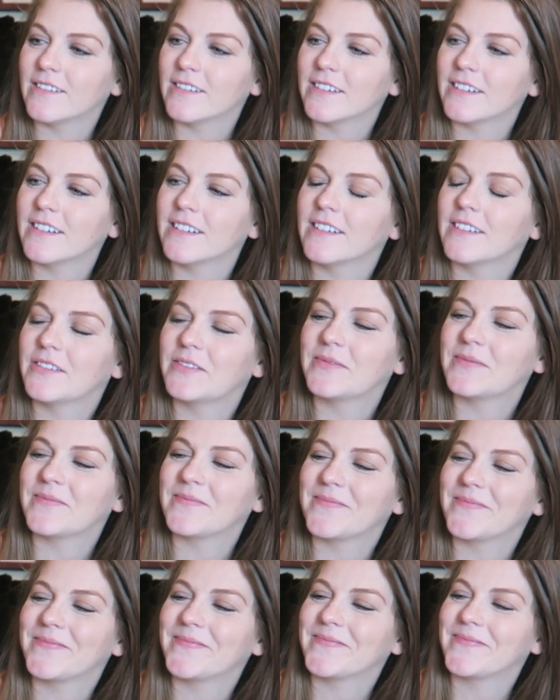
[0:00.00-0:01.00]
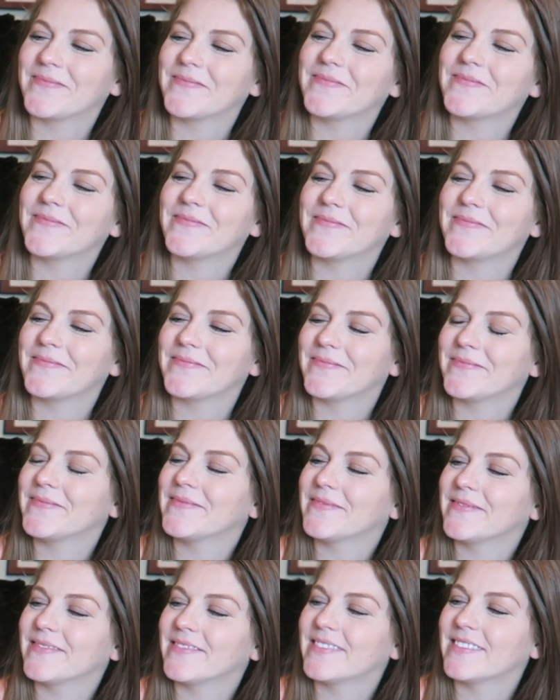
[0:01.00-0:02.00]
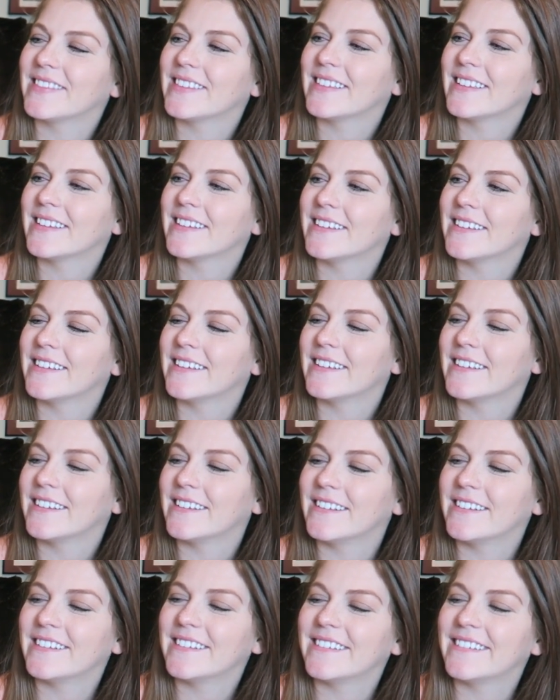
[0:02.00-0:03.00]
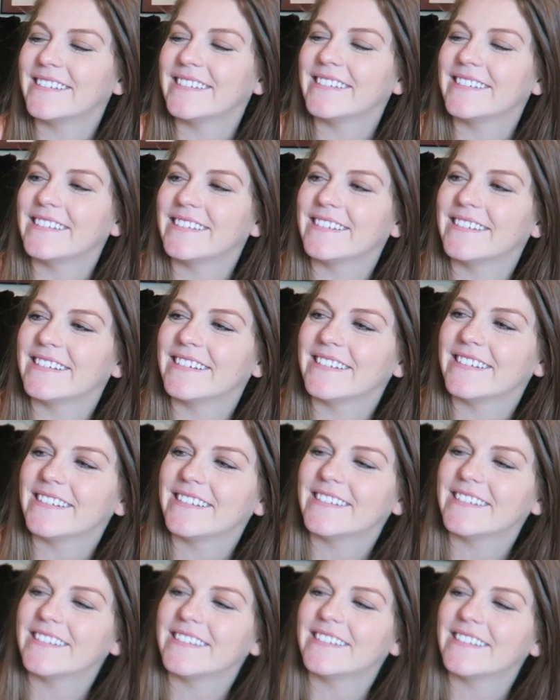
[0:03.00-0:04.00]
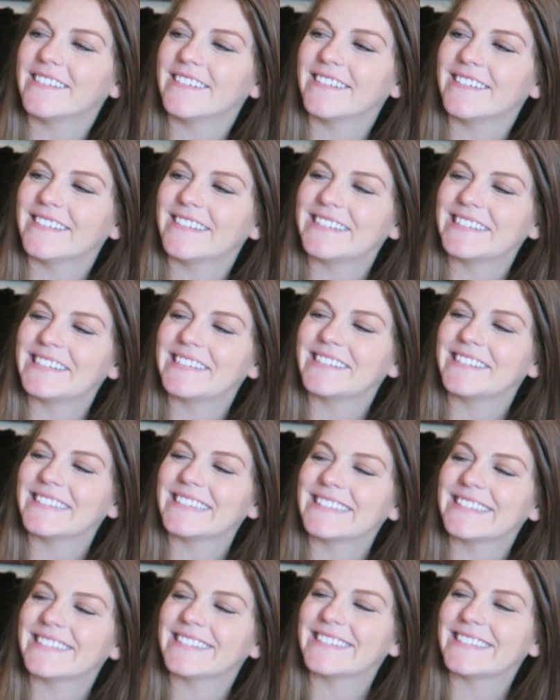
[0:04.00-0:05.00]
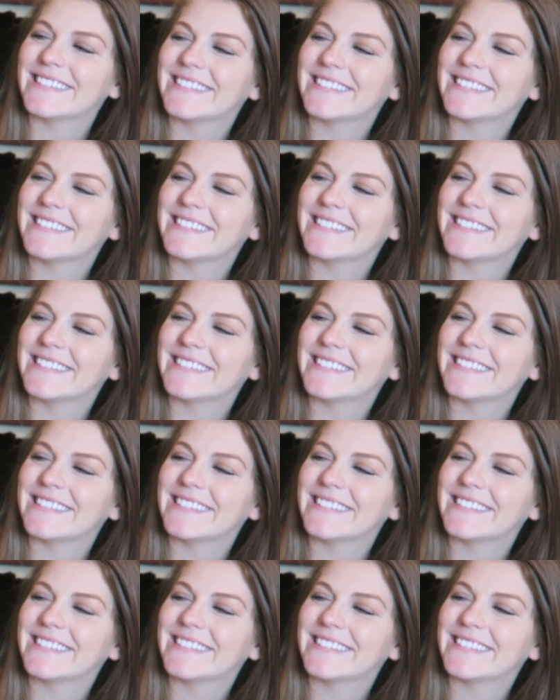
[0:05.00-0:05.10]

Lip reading: This person isn't speaking.